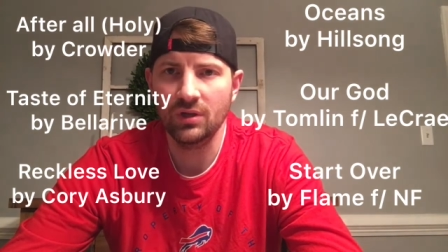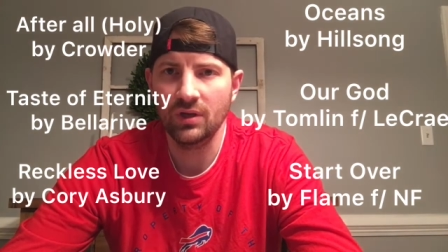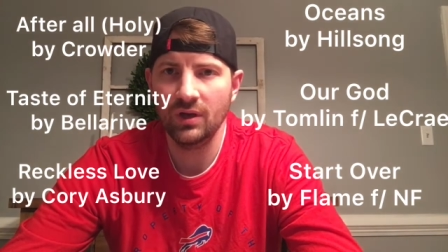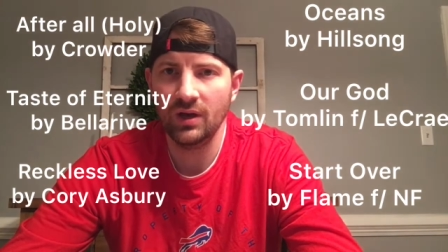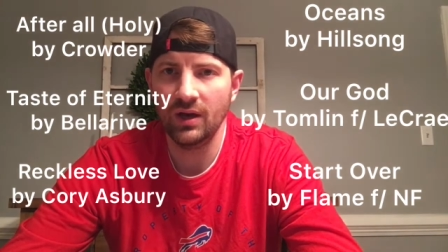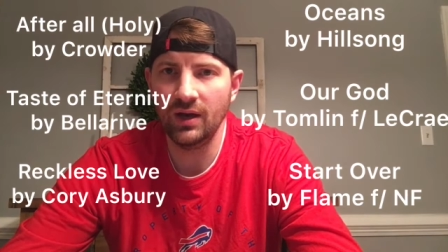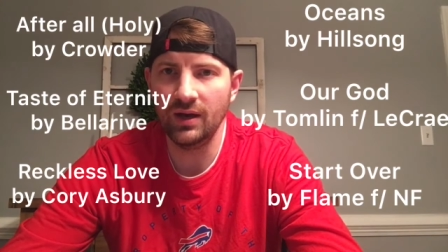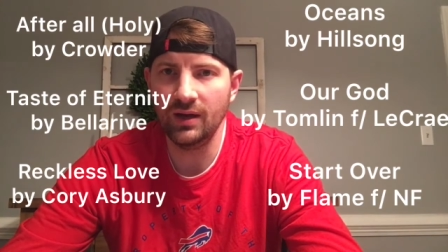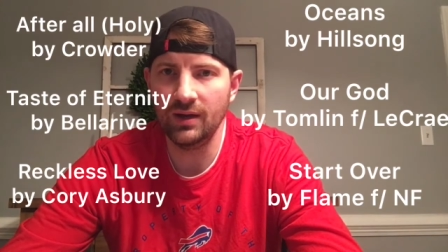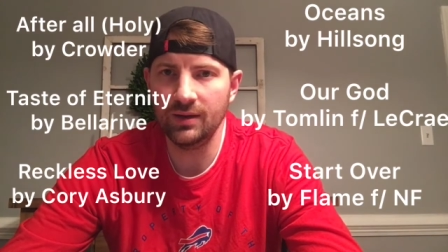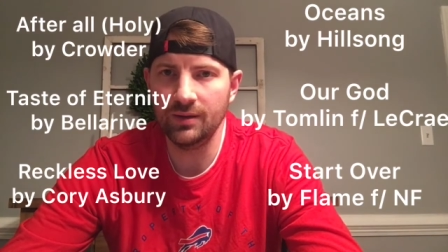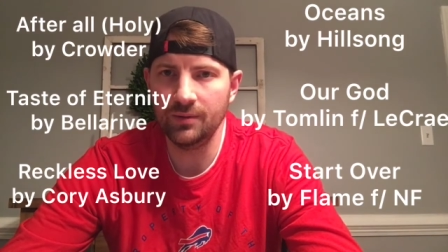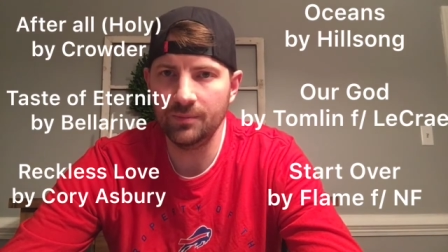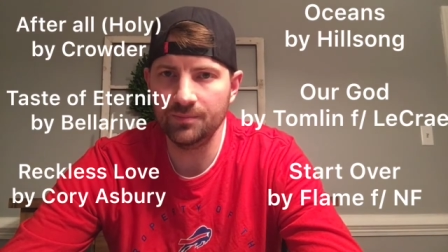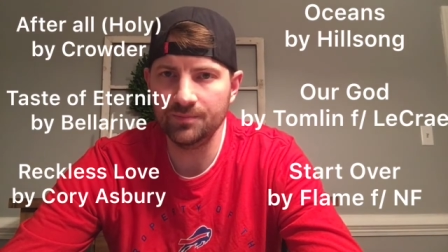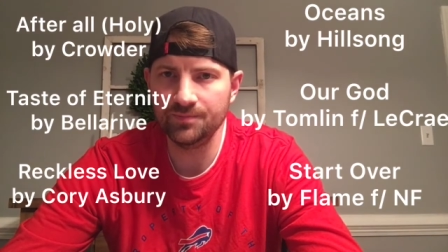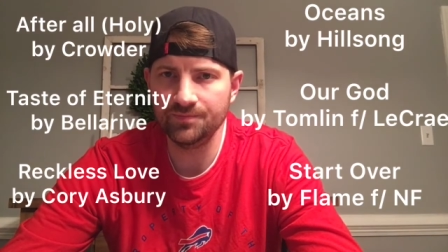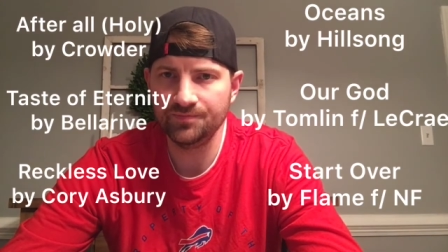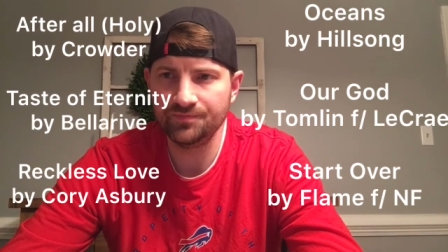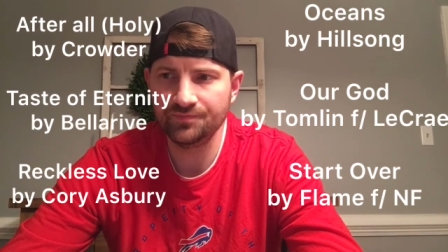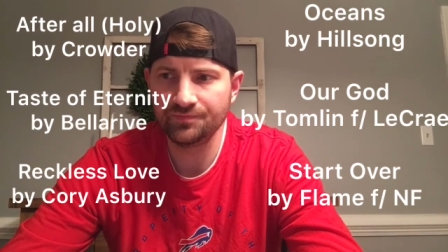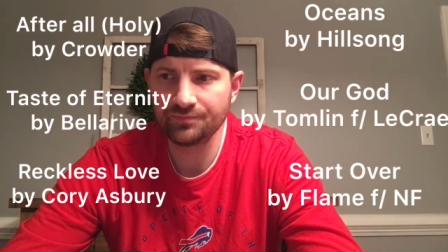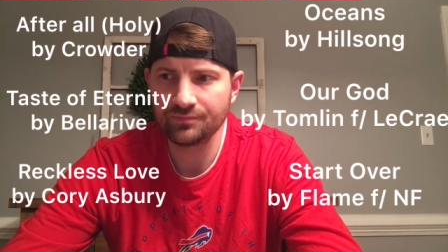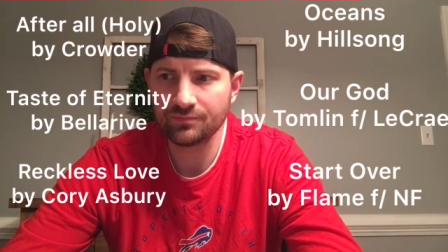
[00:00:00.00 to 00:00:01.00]

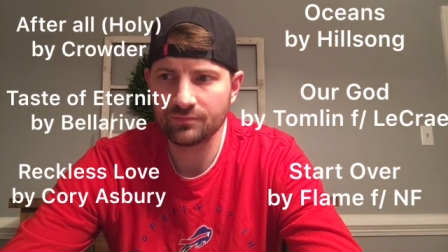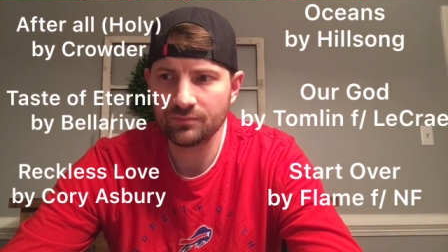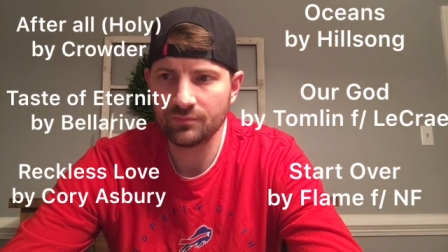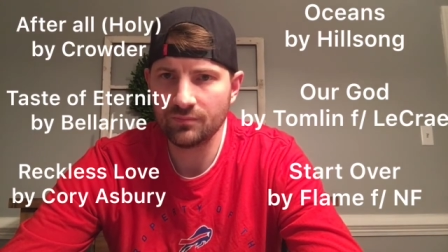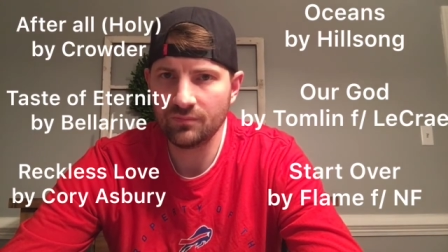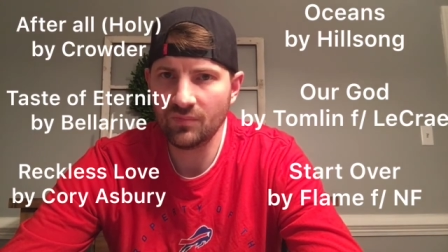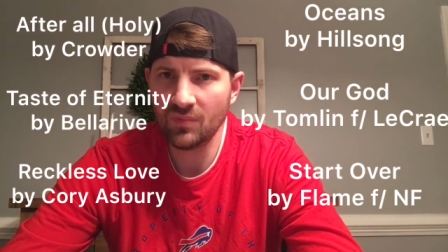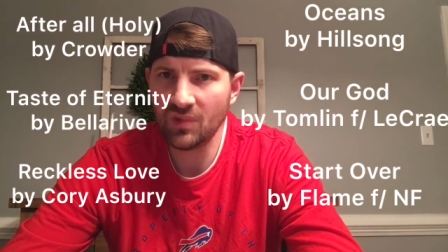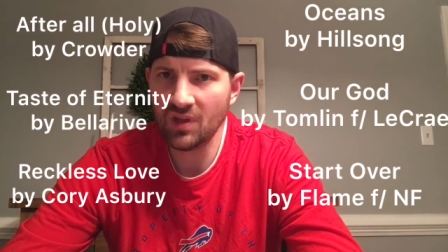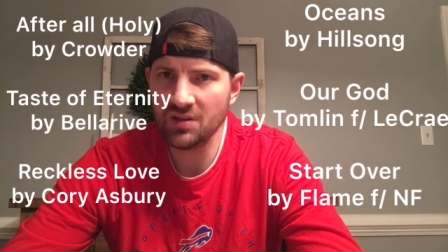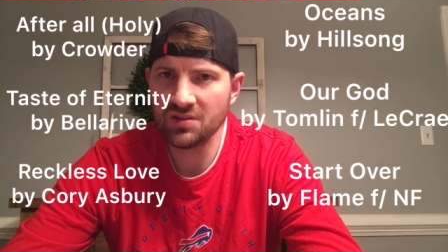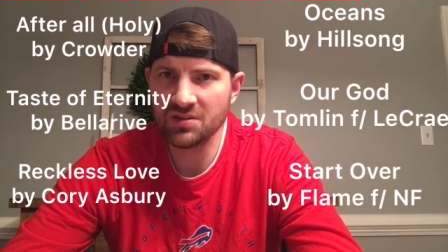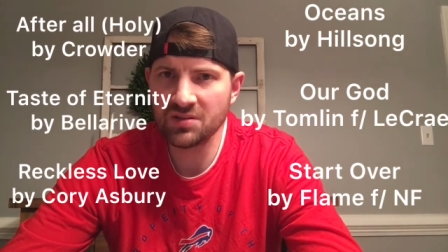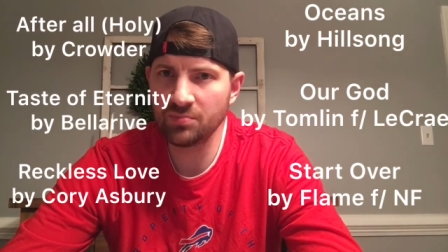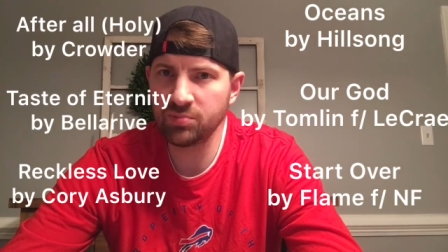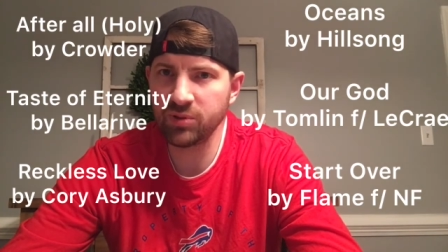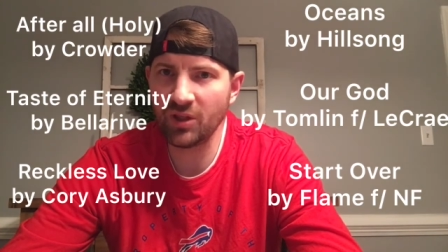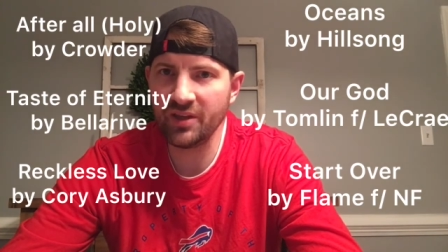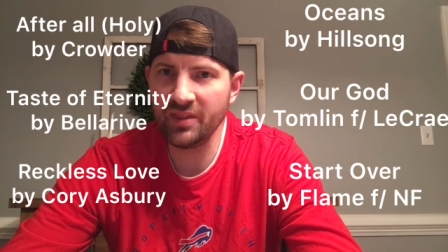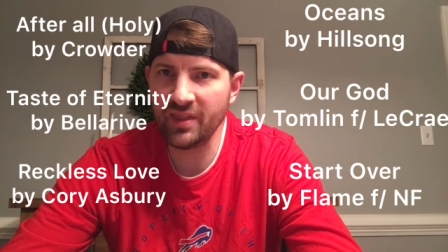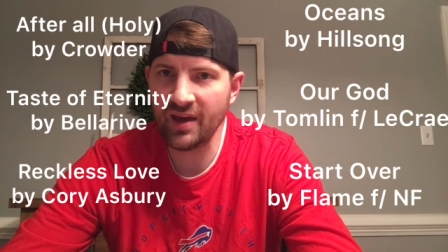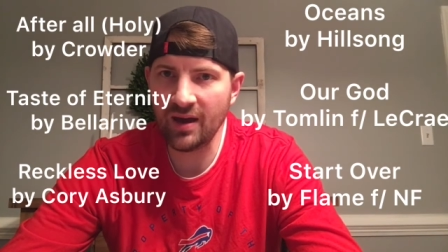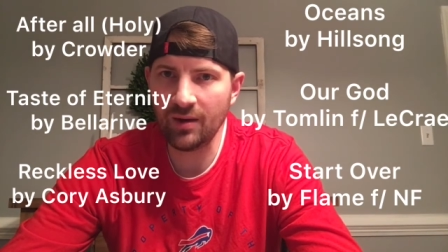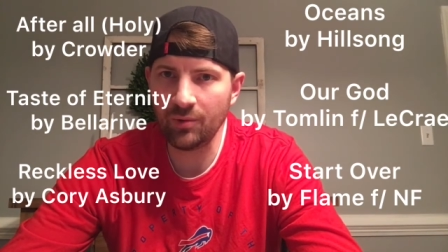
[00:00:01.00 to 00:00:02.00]

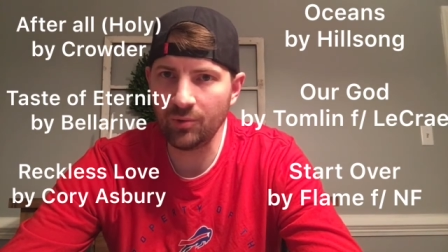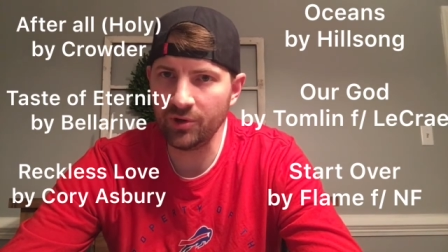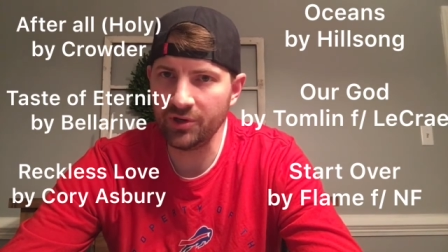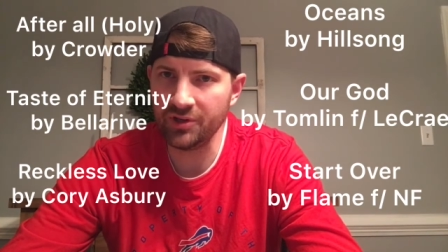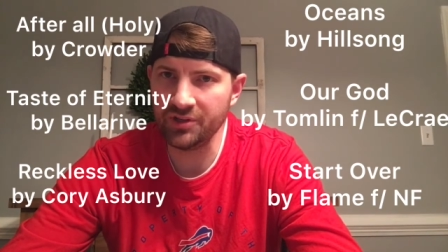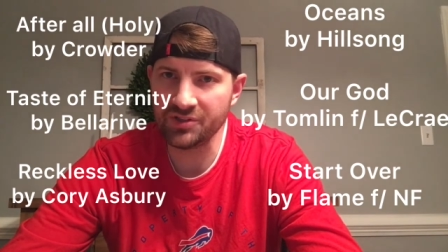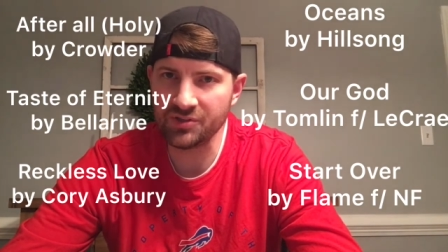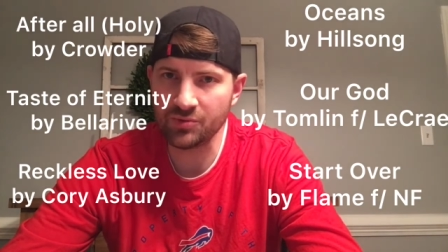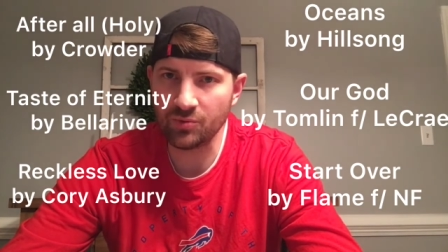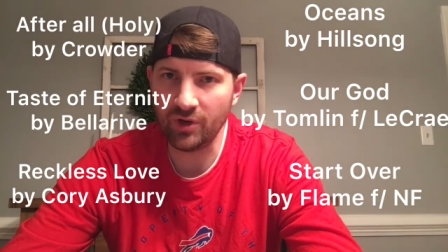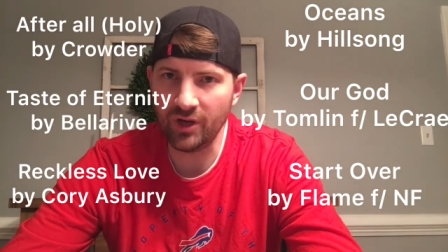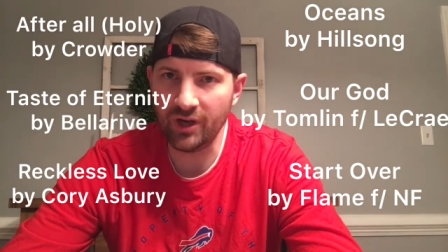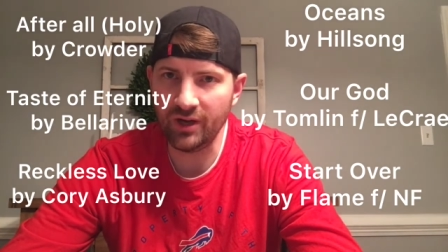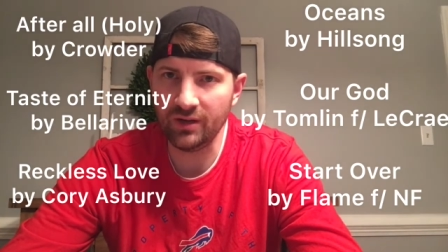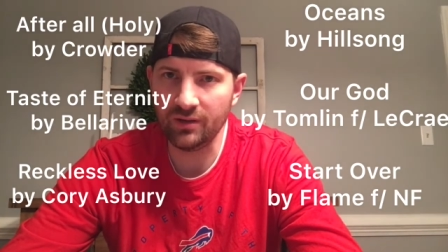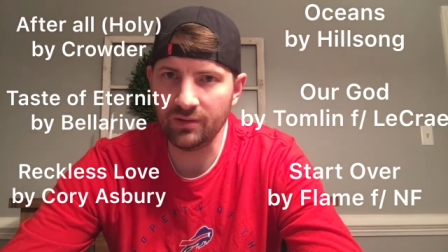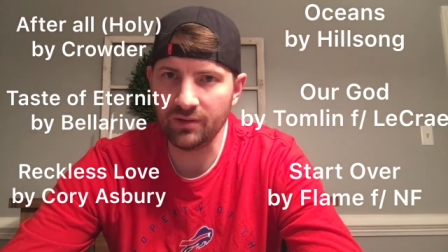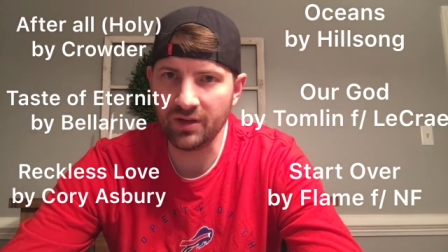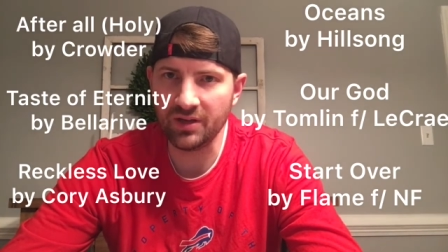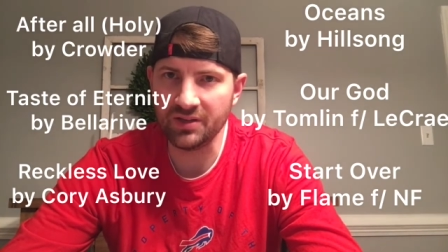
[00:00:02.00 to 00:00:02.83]
play that one as well.